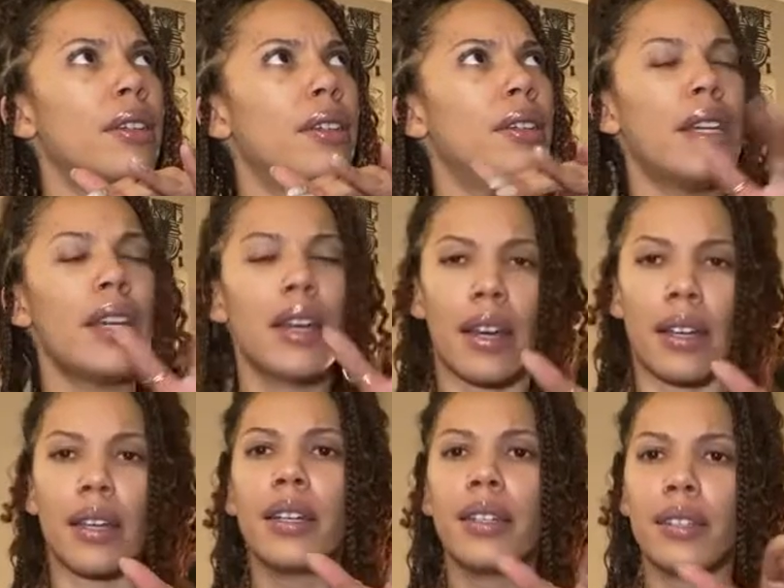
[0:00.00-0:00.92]
Yeah,
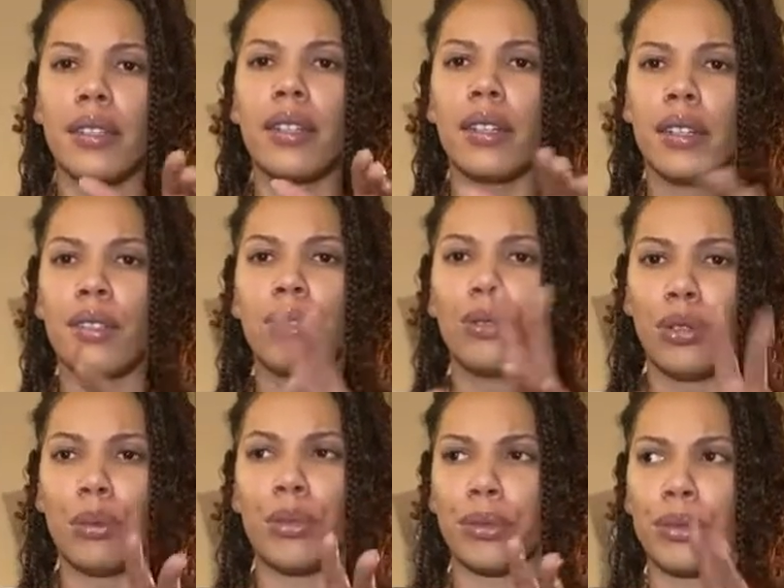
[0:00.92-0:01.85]
it is 2 new
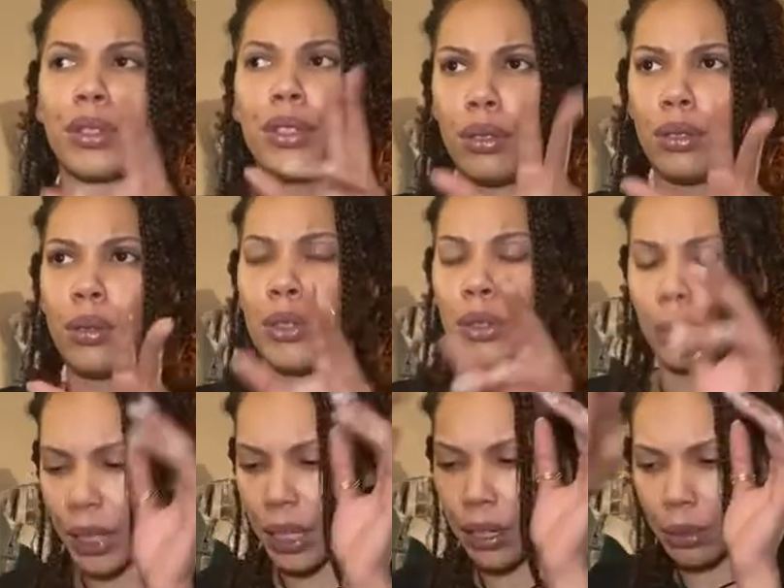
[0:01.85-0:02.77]
moons. 2 new moons.
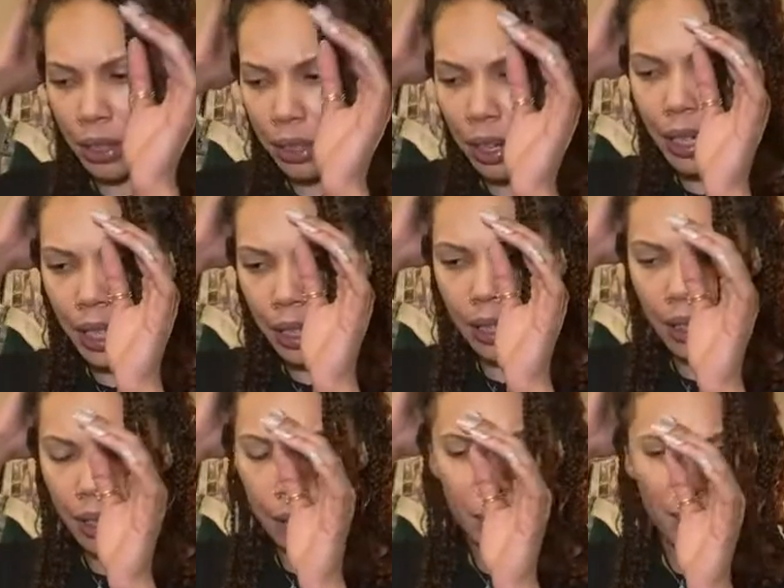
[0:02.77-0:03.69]
We started to end the year.
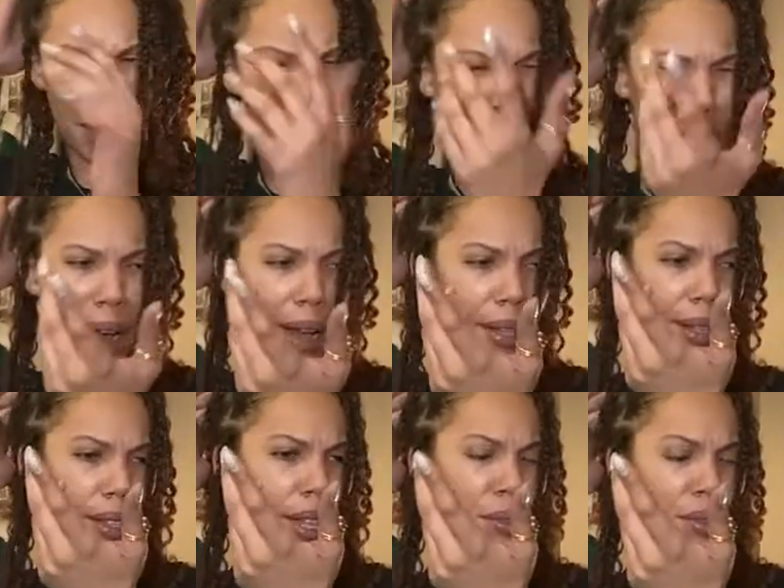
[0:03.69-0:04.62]
I'm sorry, I don't know why I
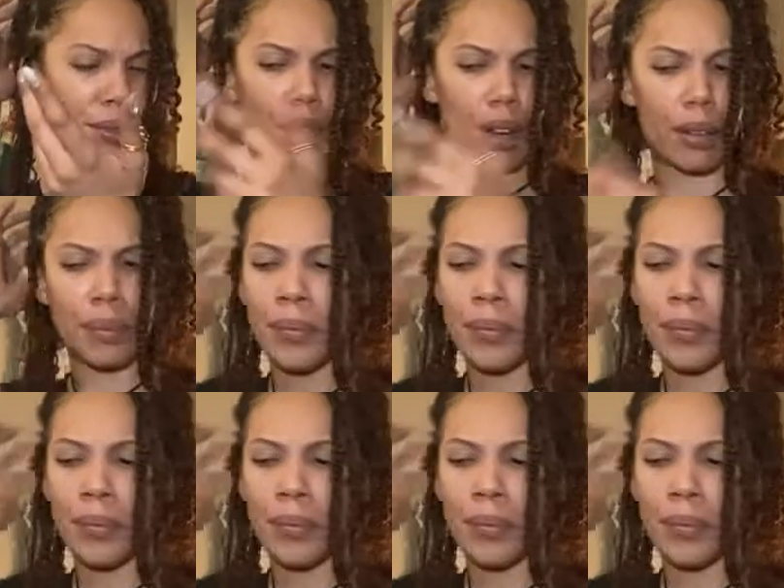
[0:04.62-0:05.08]
thought that was wrong.